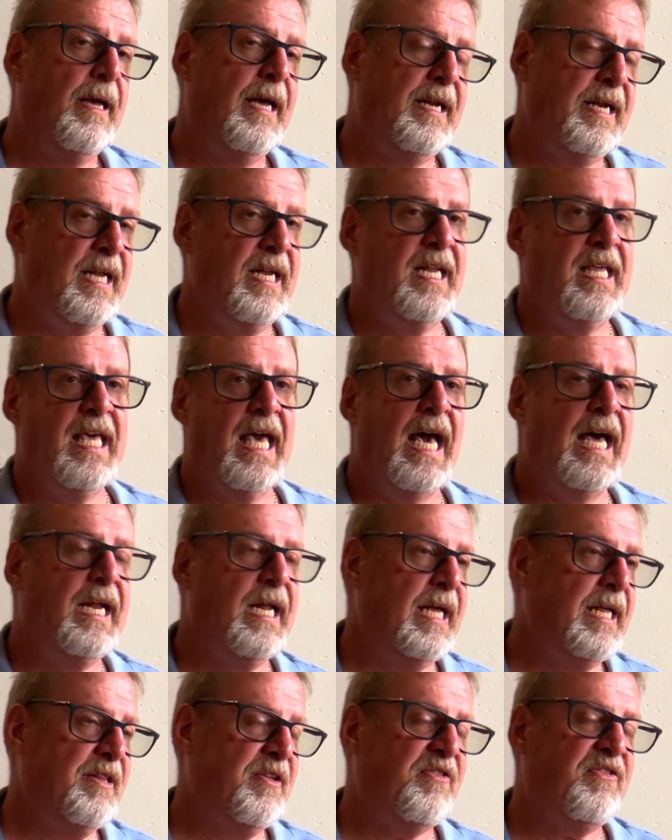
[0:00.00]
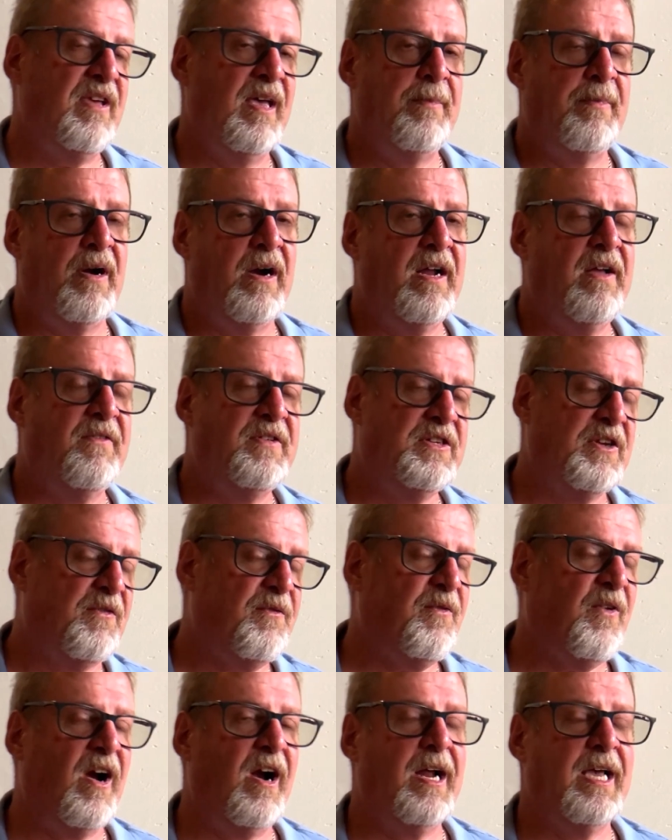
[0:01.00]
in Indiana in the same area,
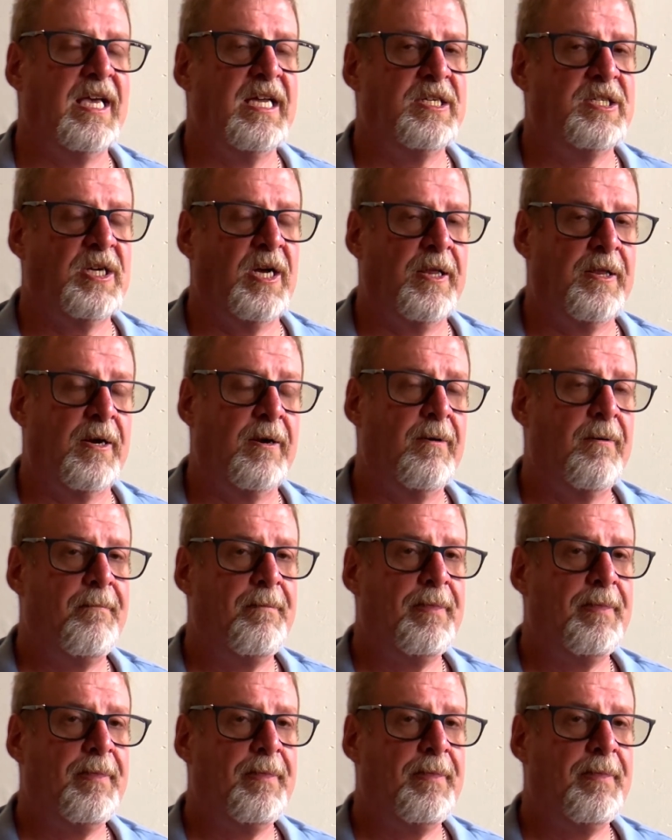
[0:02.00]
just firing each other.